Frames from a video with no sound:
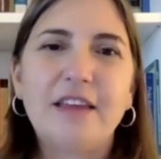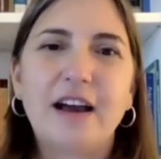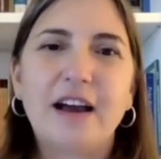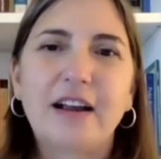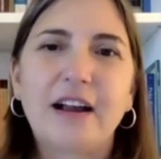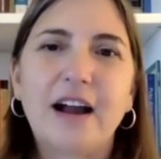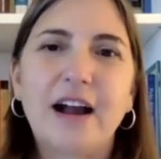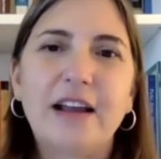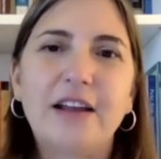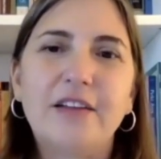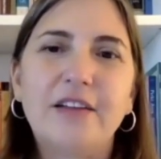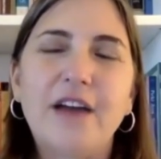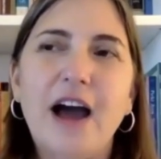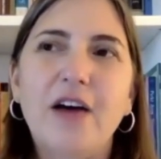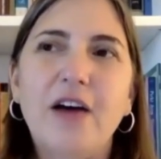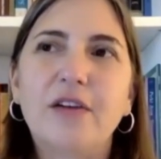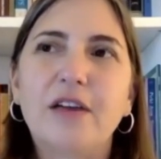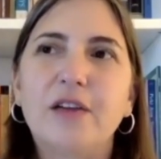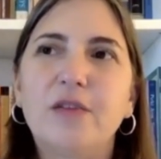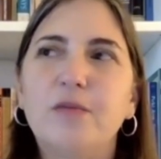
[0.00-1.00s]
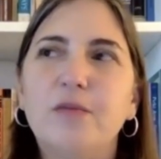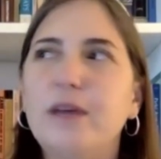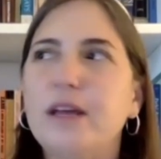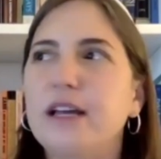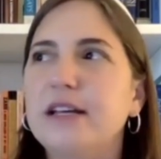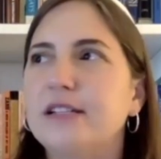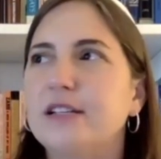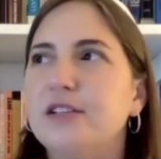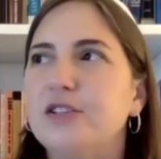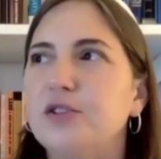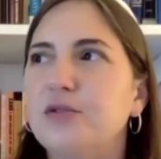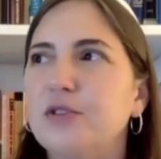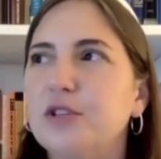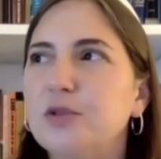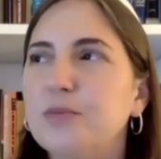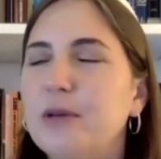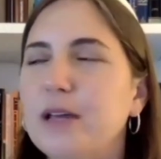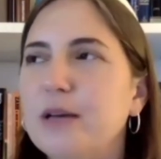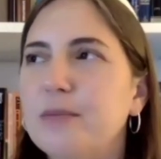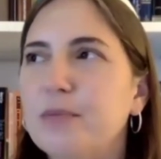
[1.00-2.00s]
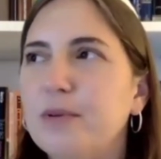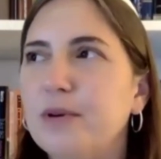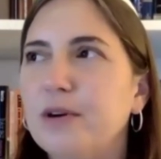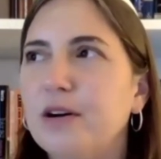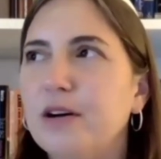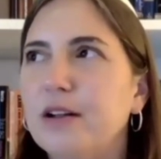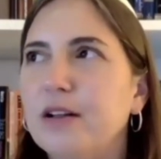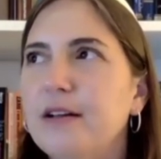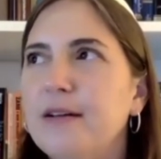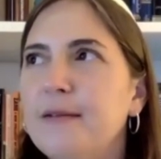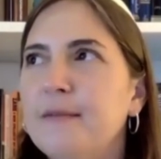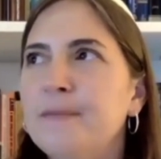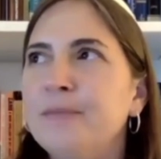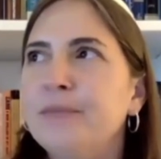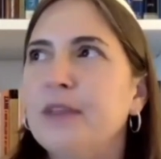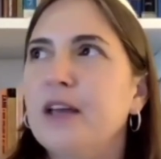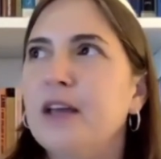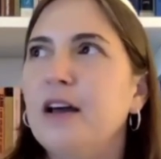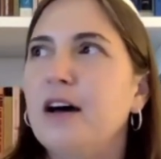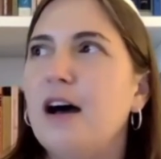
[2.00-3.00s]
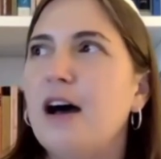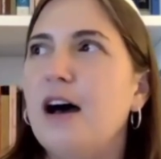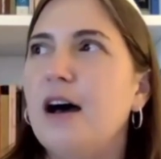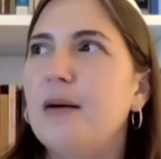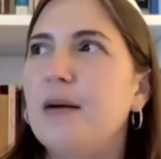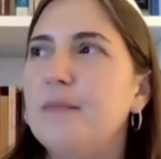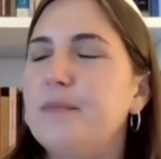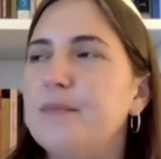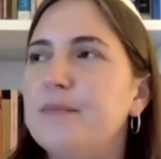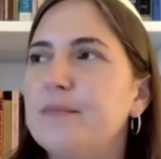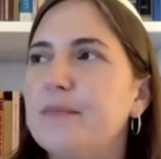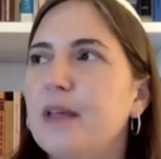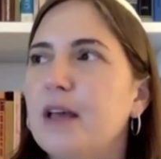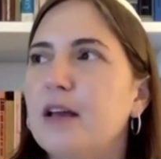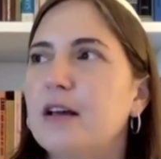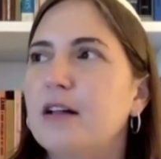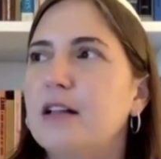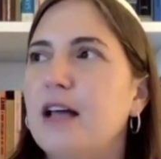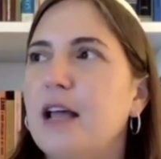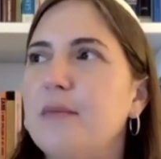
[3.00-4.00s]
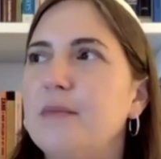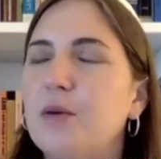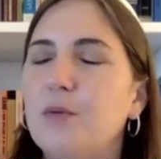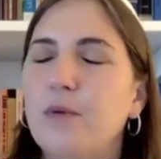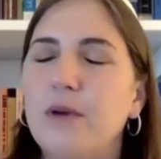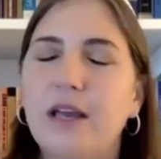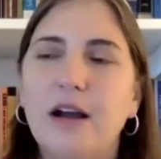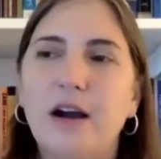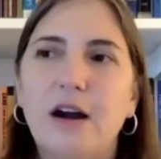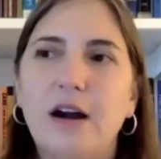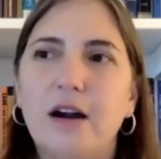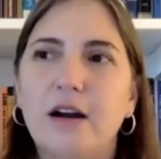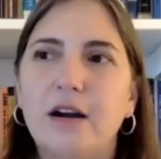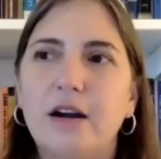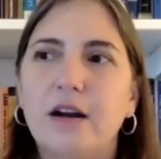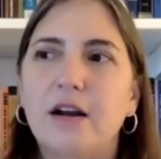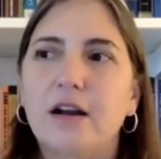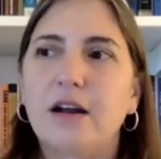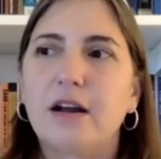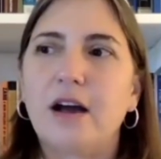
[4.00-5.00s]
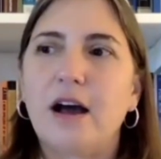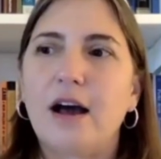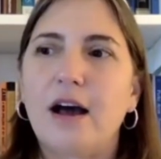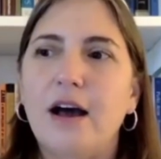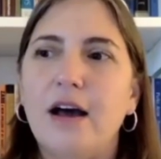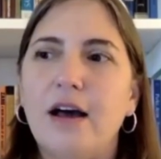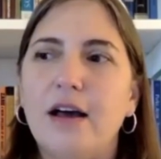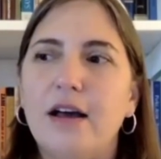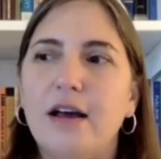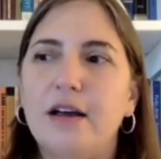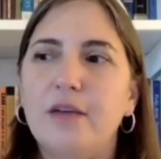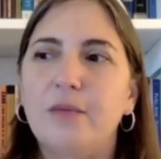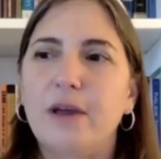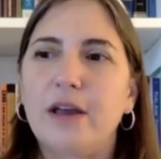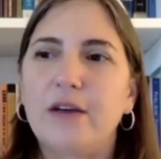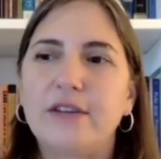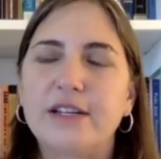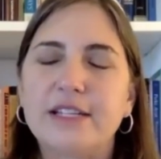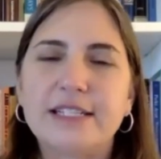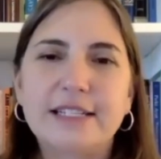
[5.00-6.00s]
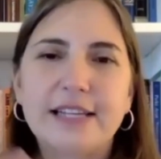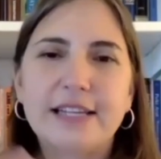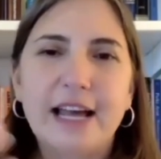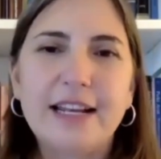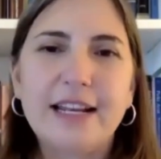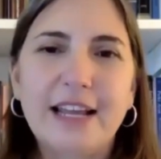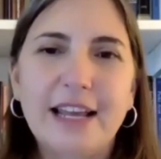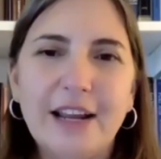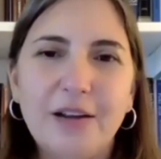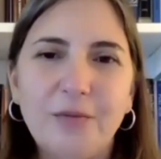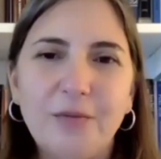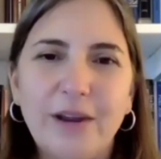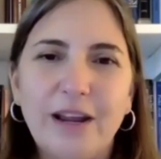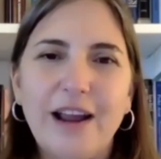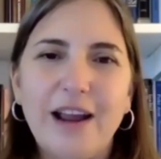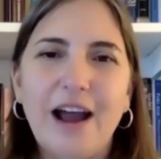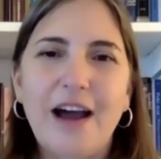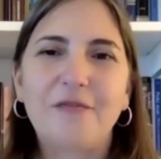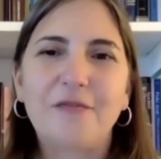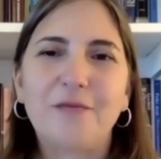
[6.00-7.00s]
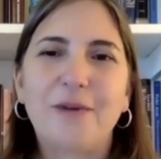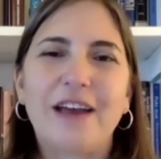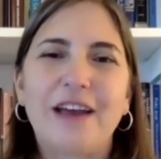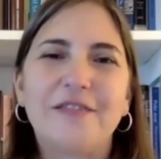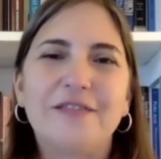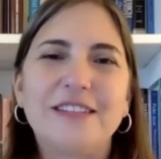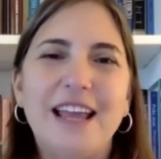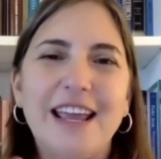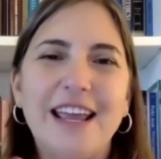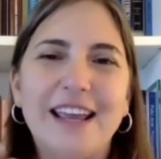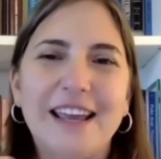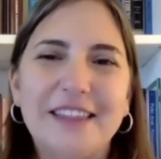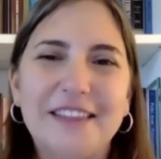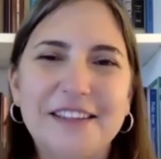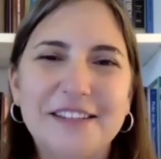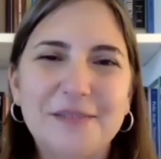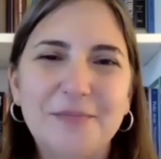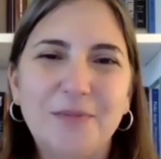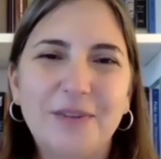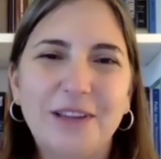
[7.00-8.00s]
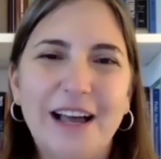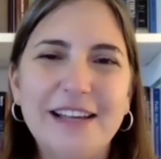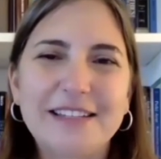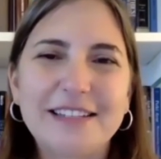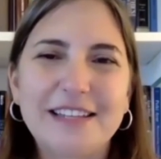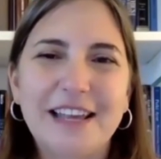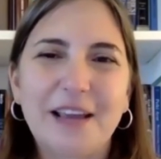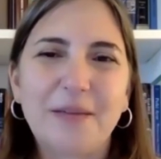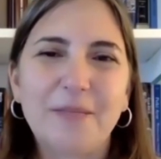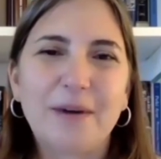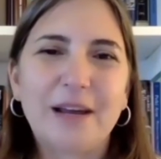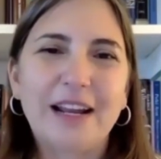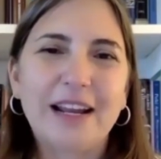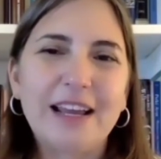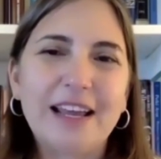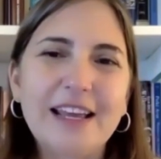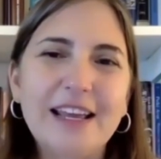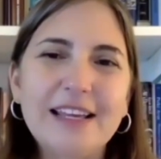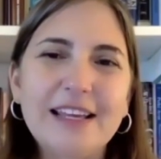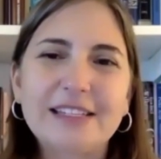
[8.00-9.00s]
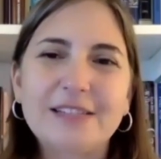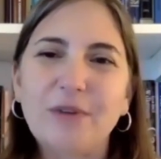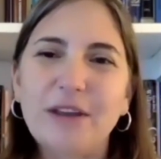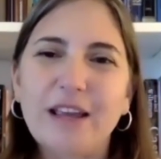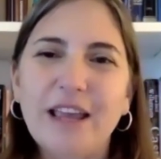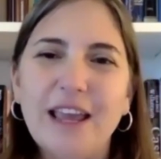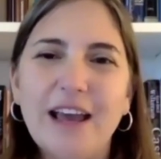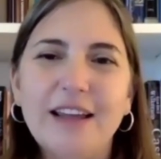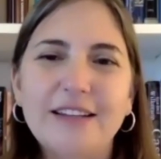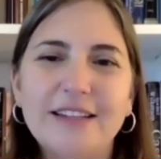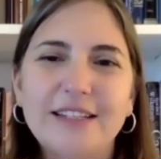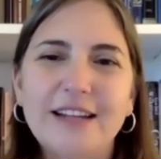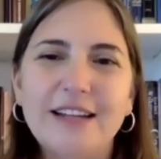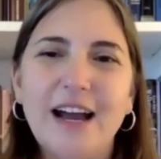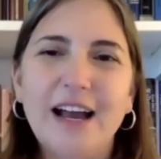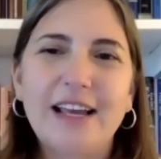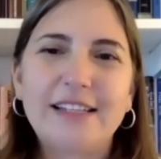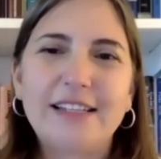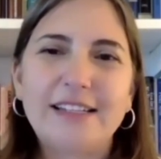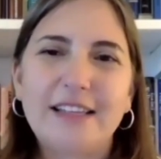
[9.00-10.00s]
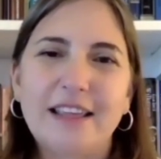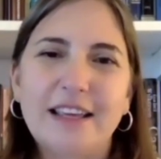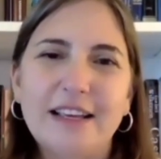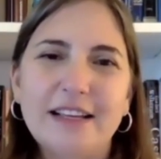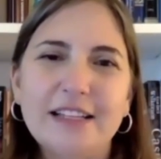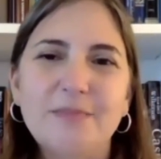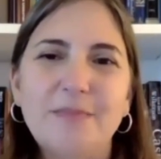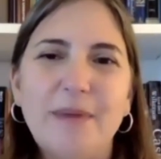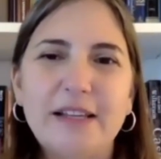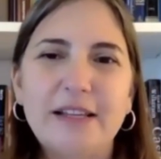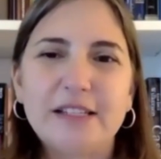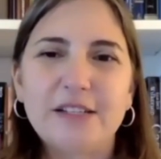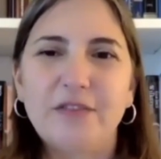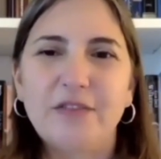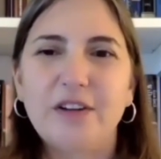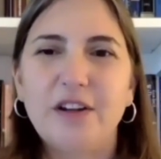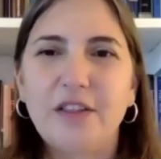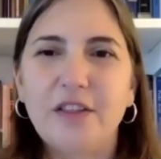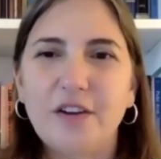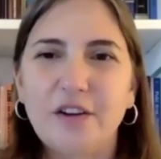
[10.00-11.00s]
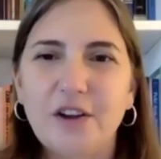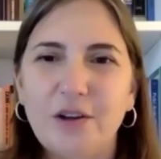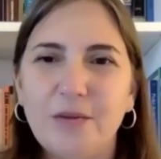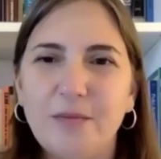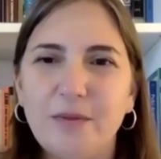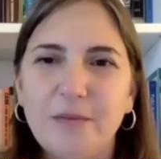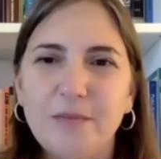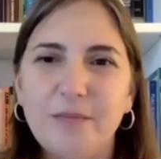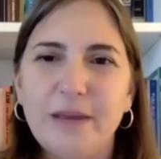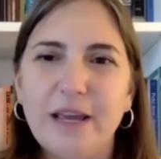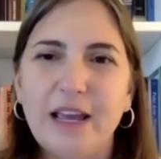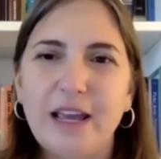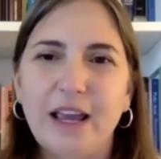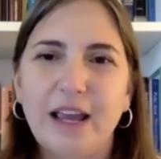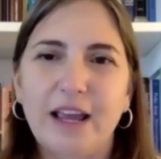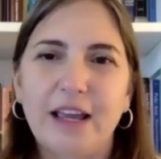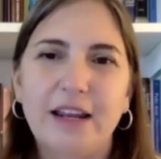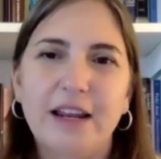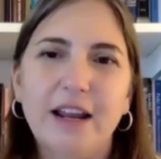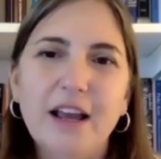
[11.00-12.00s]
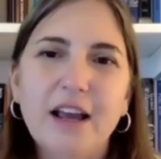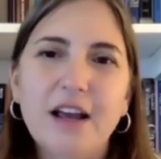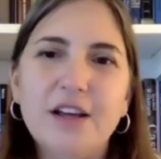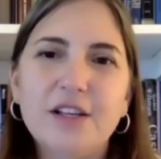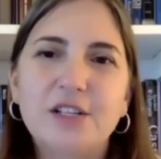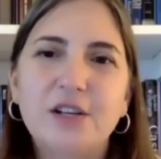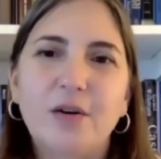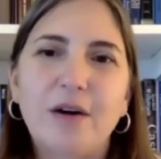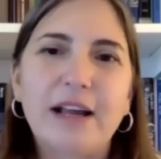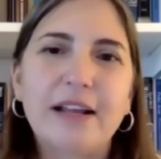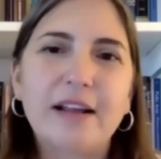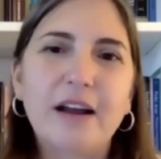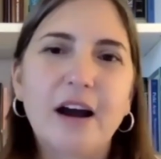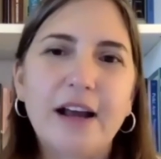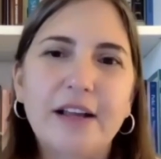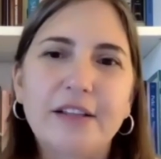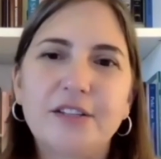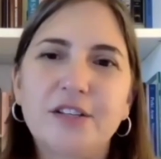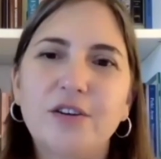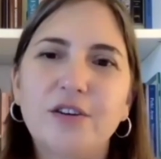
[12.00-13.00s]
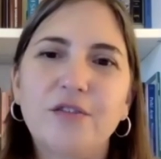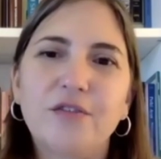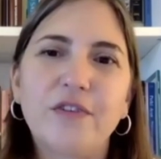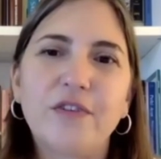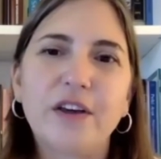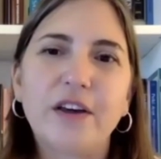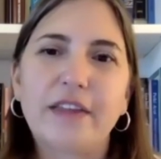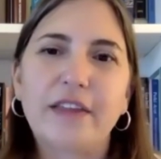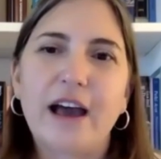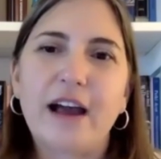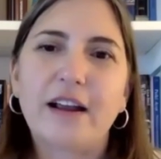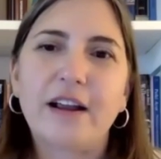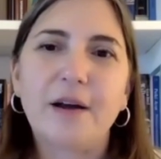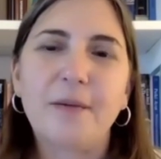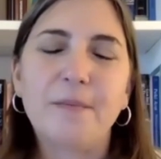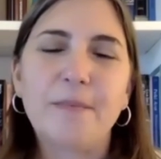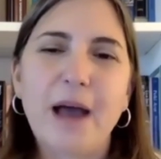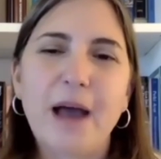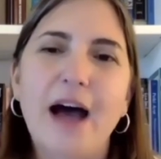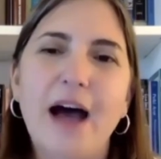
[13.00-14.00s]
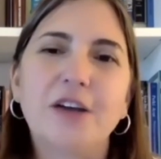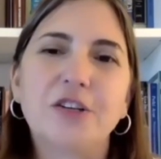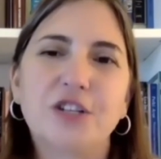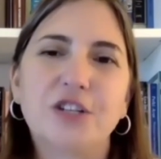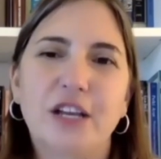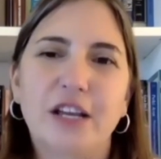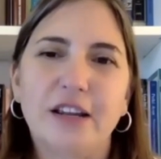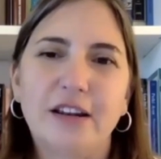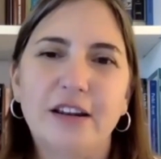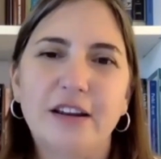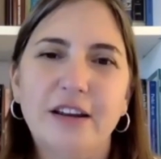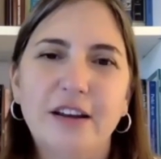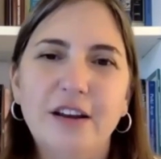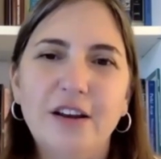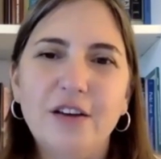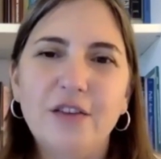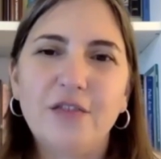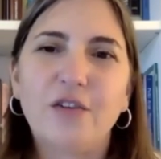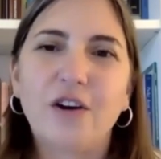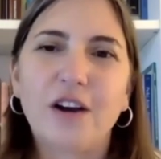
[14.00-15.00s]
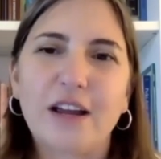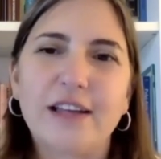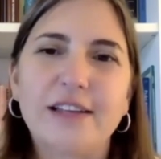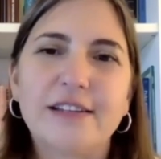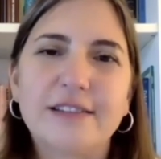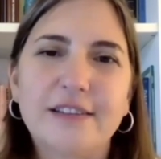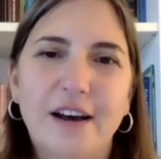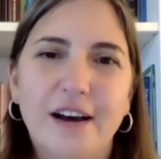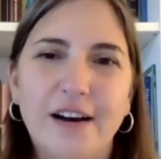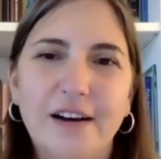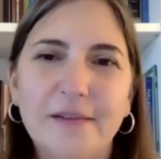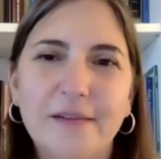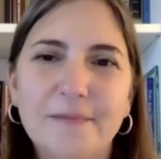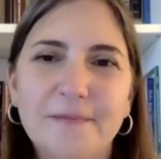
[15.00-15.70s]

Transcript: kind of, how can we as a Jewish people claim that we have ascended and we have taken this blessing, but we can't deny it's at the expense of another human being. And so I too feel that compassion for Esau.